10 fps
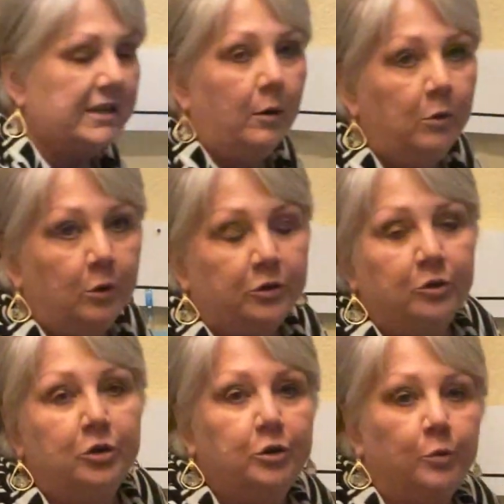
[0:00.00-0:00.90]
I want
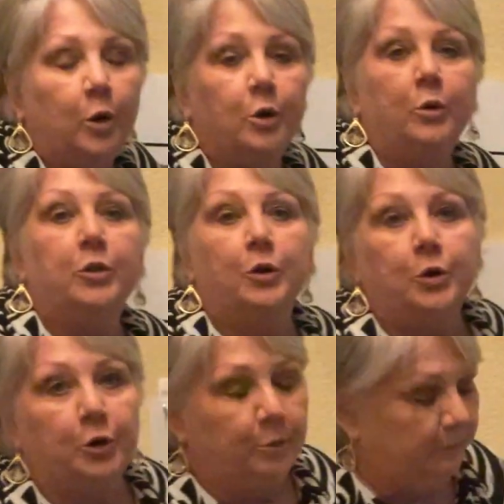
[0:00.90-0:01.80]
you to work with your
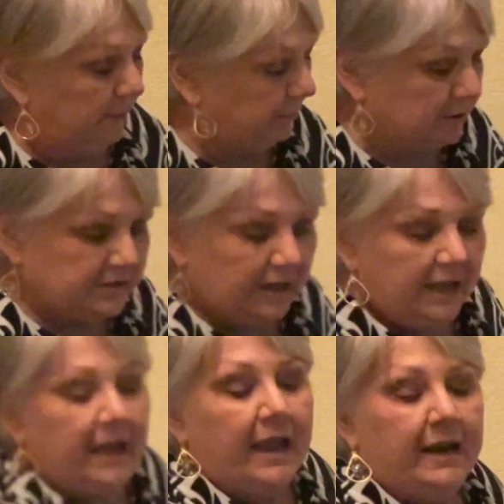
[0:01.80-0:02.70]
group members,
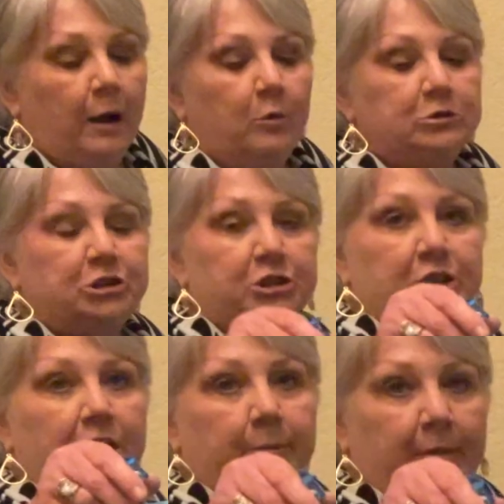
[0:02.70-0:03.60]
and I want you to
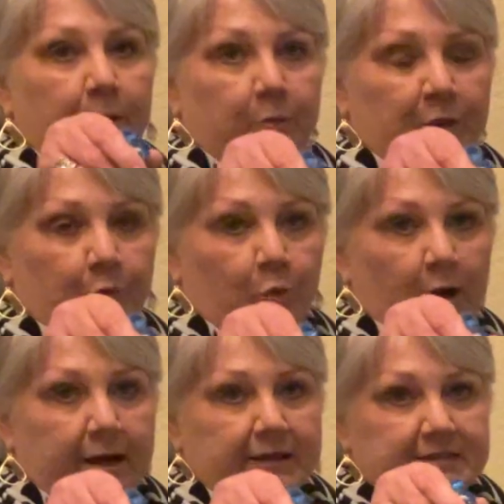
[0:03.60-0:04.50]
come up with
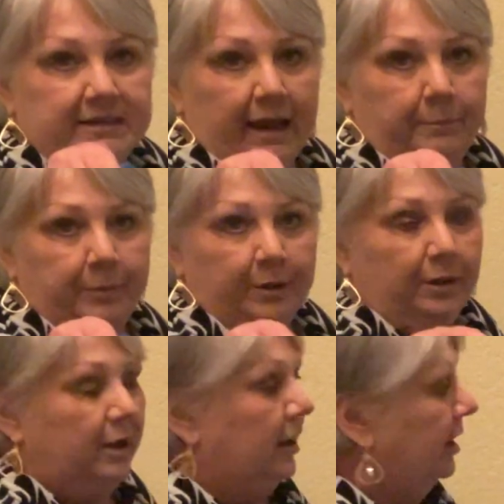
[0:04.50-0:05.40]
one
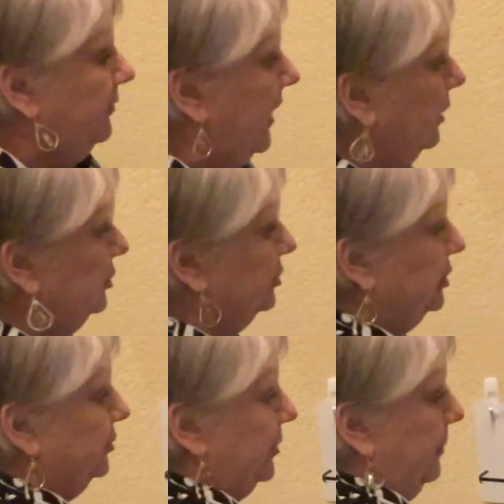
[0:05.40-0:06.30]
example of how you
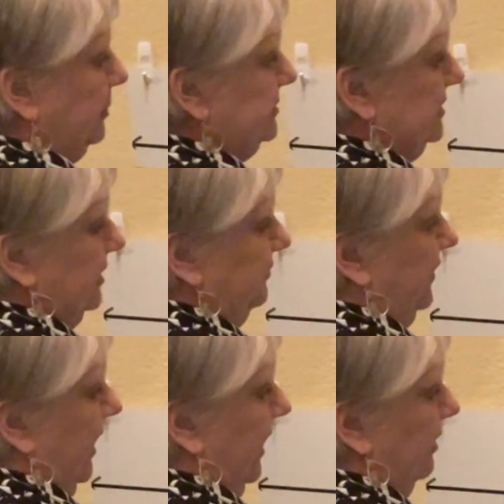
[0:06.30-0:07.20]
could represent
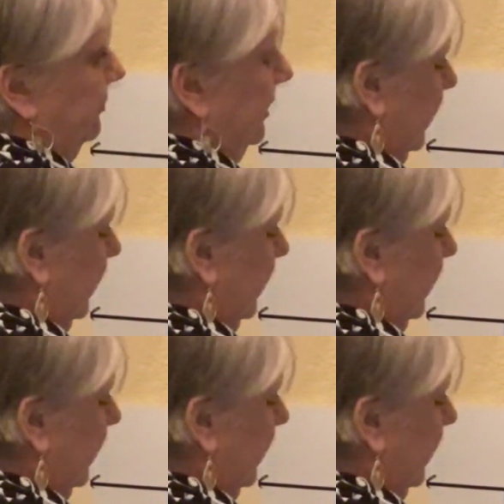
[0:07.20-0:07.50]
5.